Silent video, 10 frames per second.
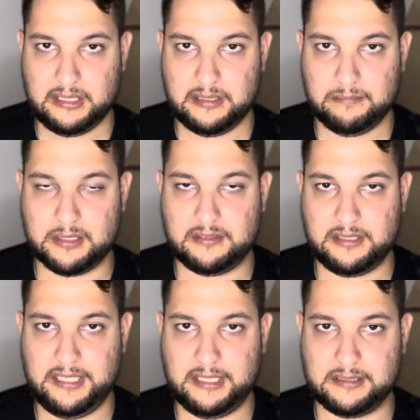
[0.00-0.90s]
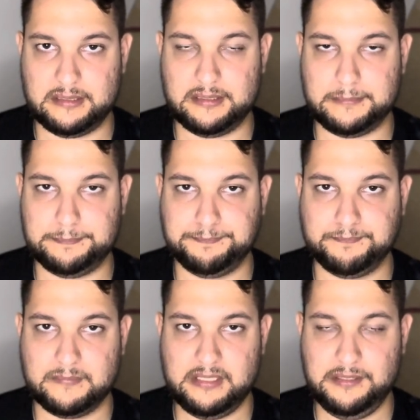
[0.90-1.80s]
But yeah,
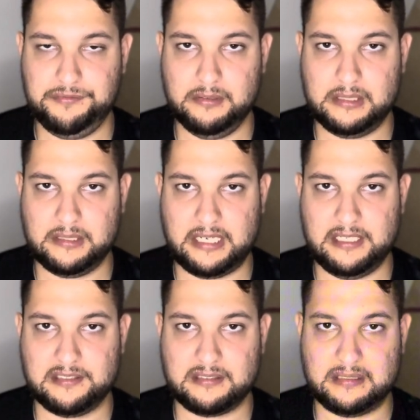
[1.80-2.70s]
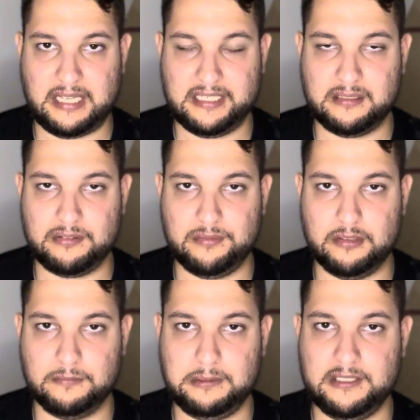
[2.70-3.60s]
if you guys like this
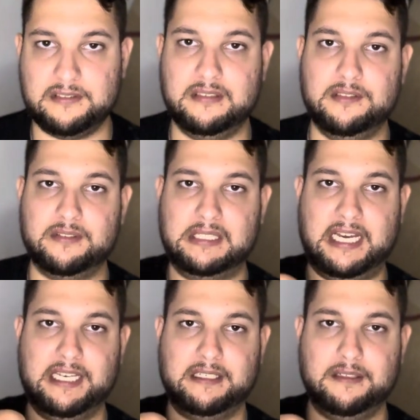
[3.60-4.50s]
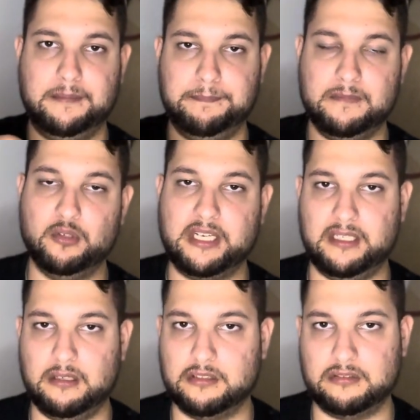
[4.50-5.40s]
video, please leave a like. You
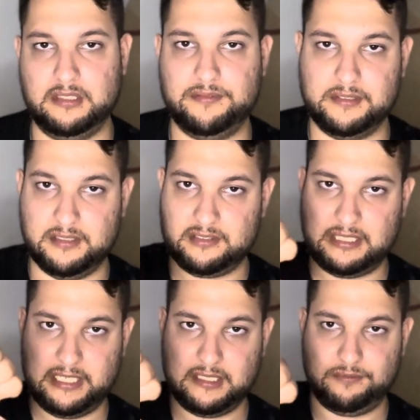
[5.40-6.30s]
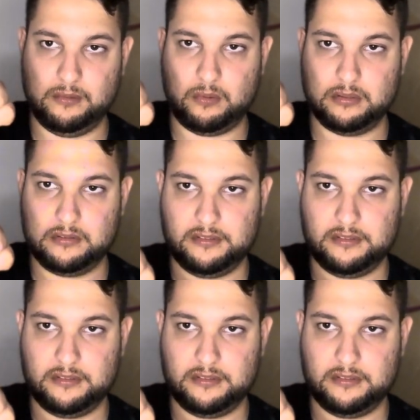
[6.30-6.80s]
can also leave a dislike if you want.